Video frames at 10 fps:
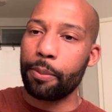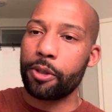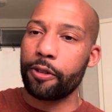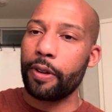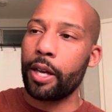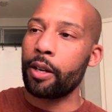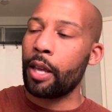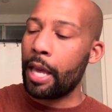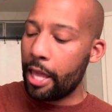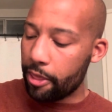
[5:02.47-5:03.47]
Shavette.
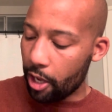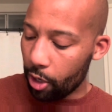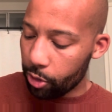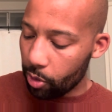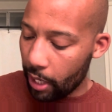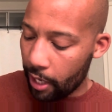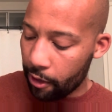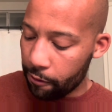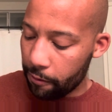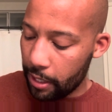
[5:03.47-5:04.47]
They also
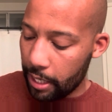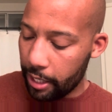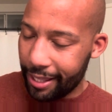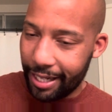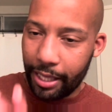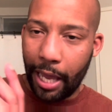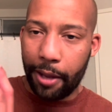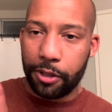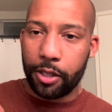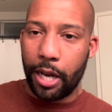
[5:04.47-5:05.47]
have the
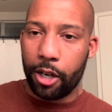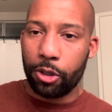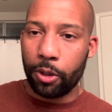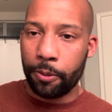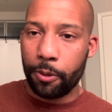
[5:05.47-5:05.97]
clasp style